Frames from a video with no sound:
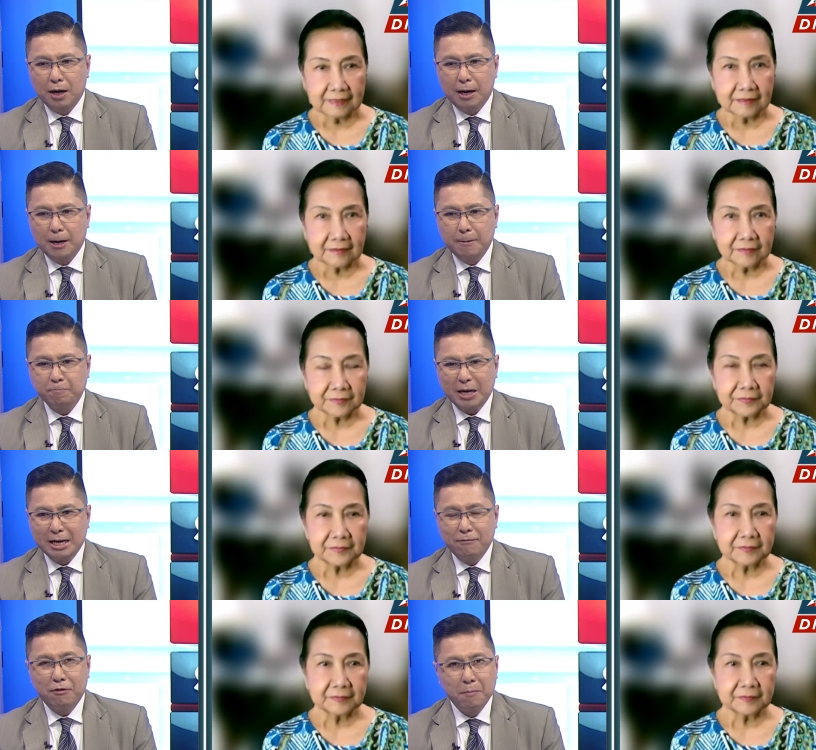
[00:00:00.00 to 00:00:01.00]
Speaker 1: uh,
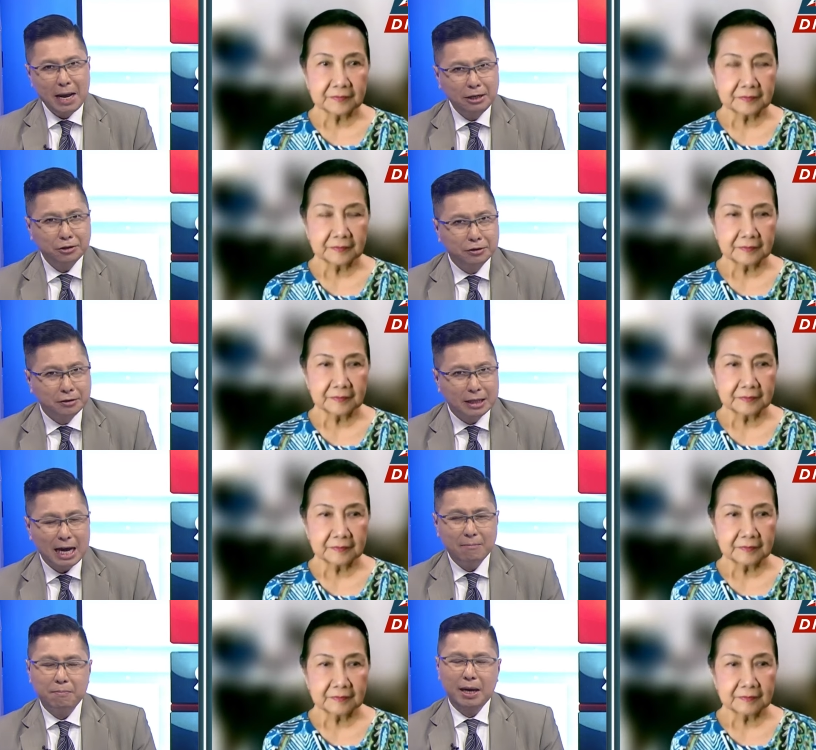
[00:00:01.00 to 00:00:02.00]
an information
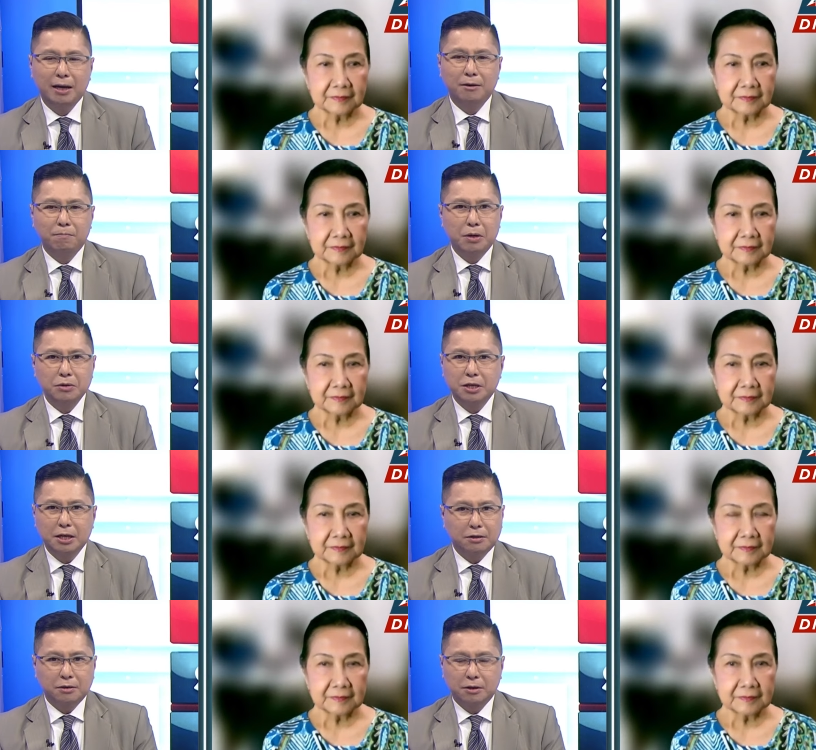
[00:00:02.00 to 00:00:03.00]
campaign opposing
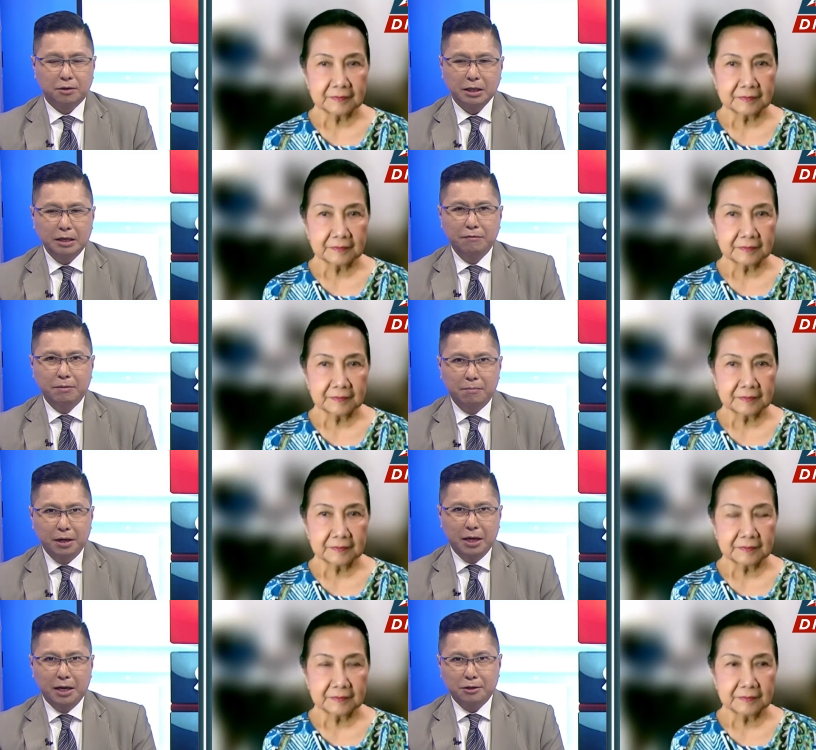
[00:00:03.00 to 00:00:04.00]
it, or, or even
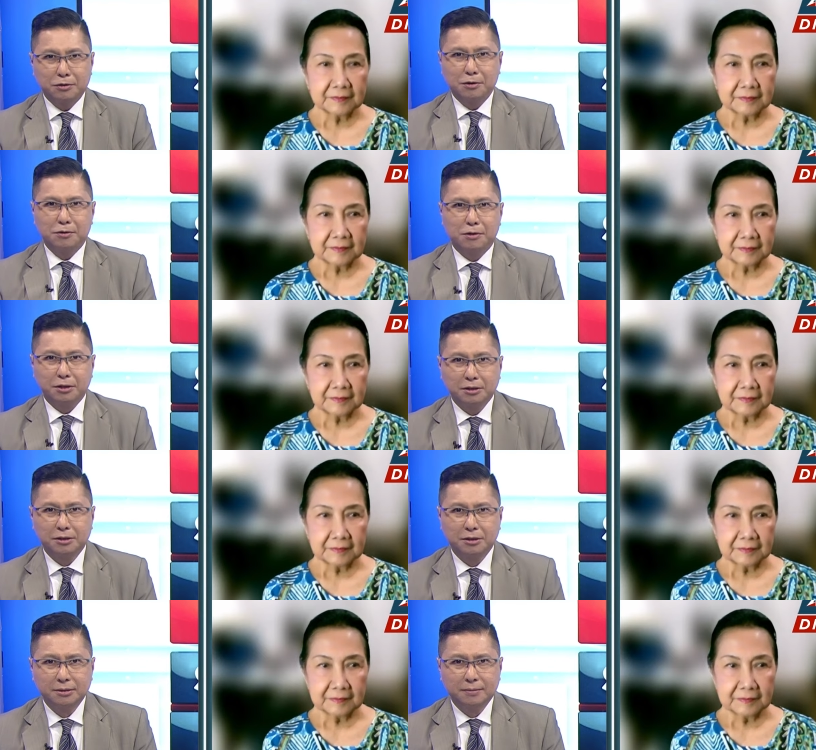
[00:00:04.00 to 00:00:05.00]
bringing it to the
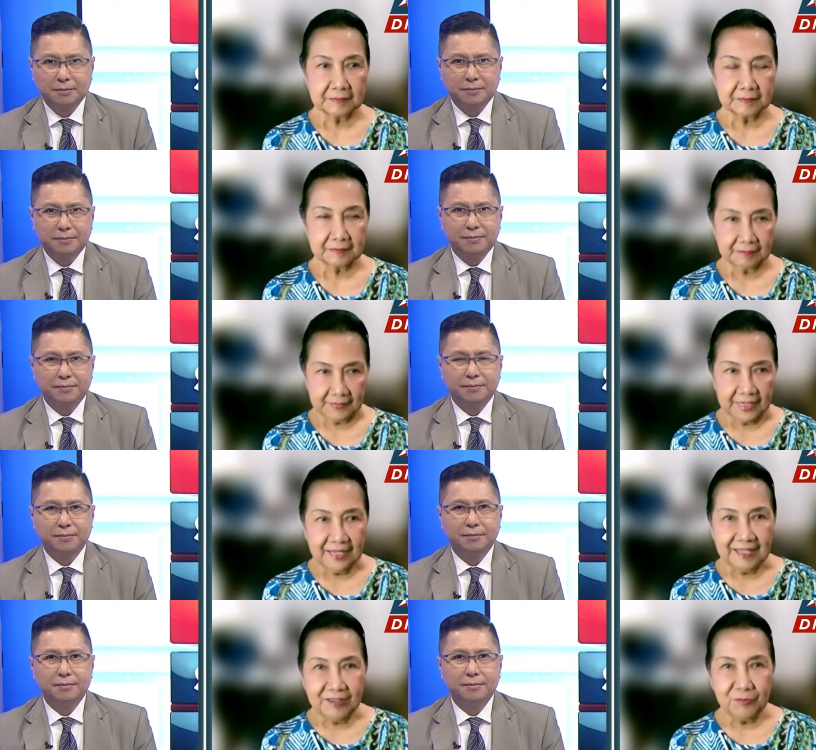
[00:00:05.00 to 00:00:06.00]
courts?
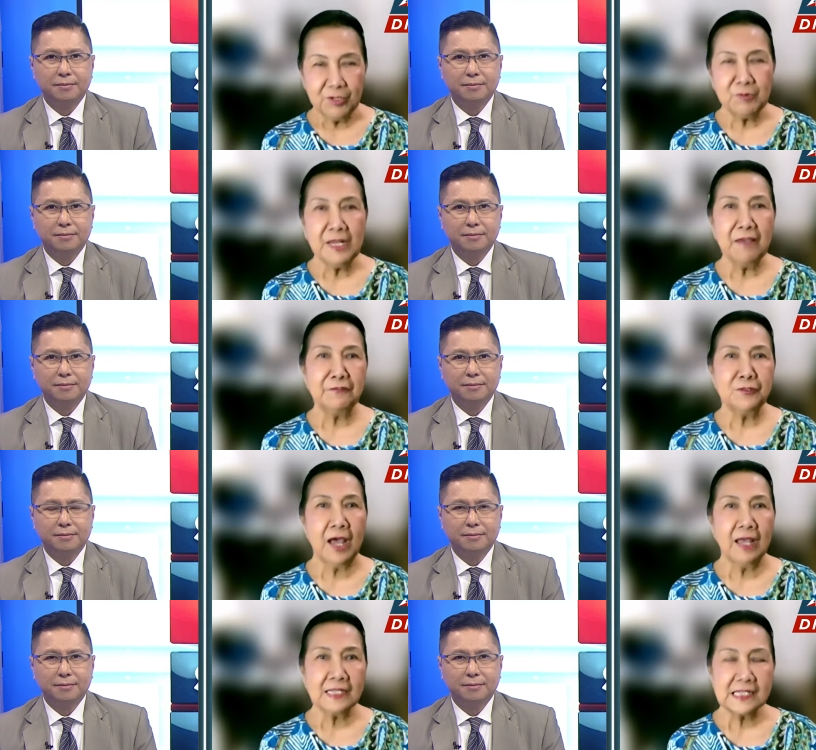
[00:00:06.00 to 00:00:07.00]
Speaker 2: We will have to
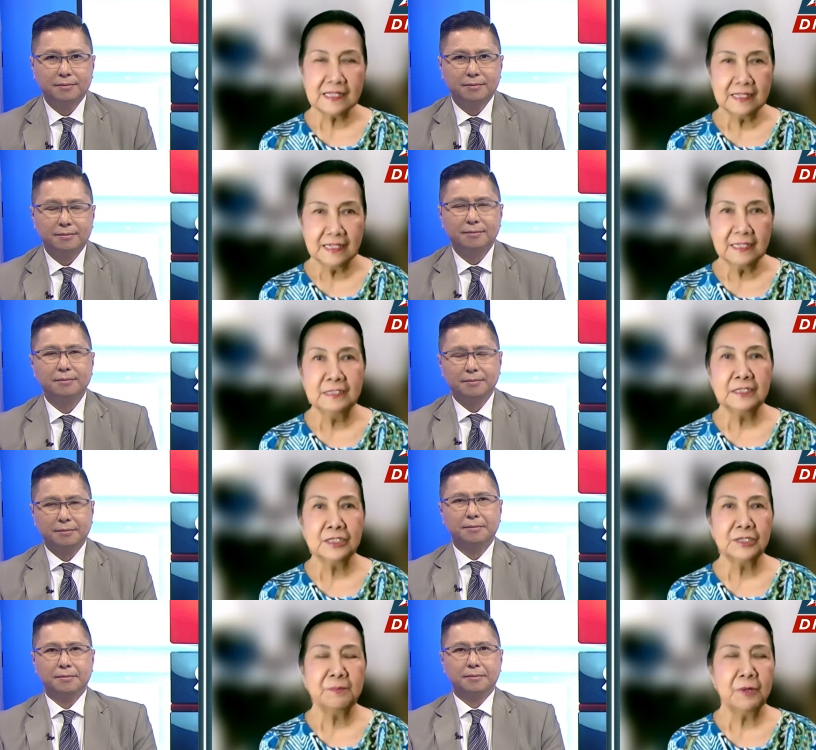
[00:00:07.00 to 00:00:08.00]
ask the
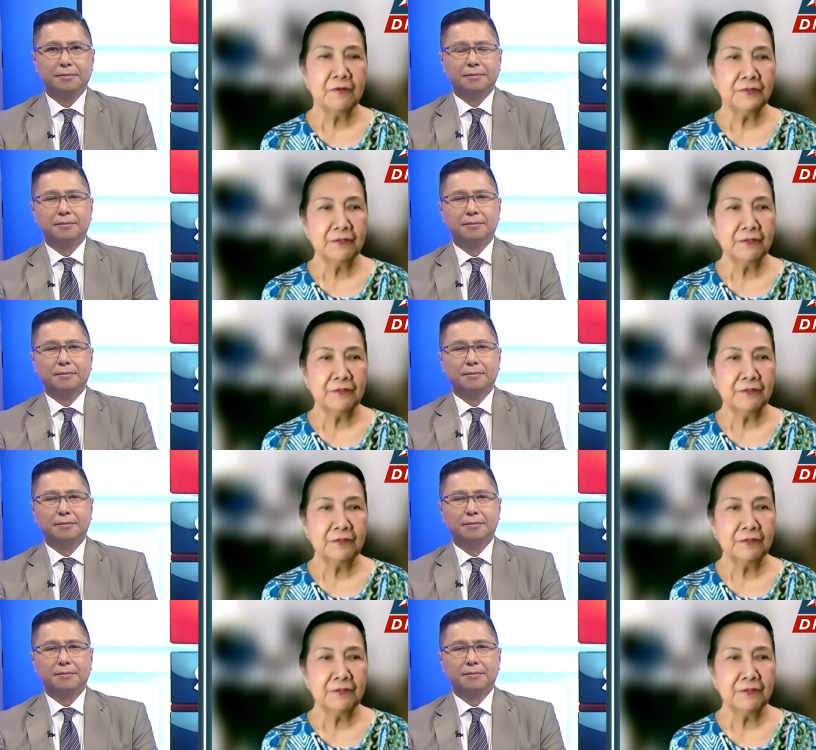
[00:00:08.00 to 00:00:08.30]
leadership of the